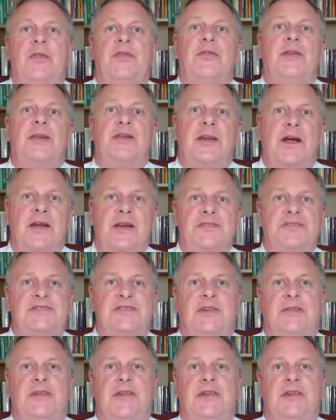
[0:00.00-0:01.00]
The
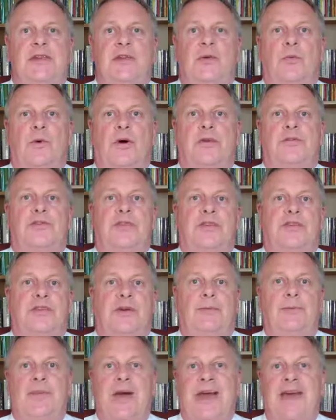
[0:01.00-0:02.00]
last thing you want is
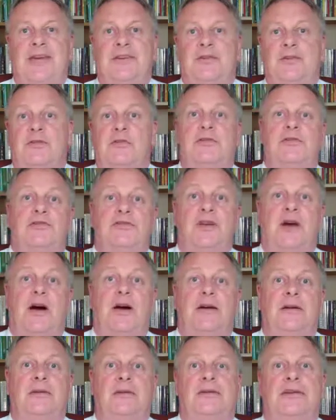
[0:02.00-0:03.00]
a pet or a
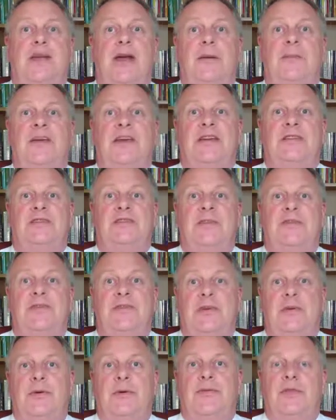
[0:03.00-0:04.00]
child coming into
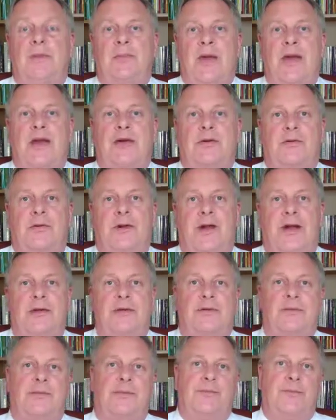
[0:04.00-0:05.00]
view in the
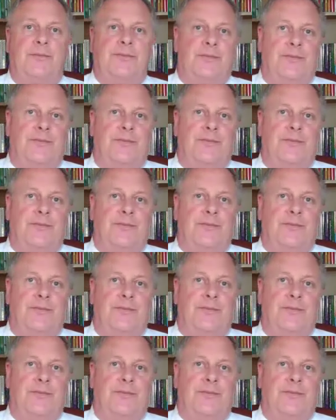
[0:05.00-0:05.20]
background.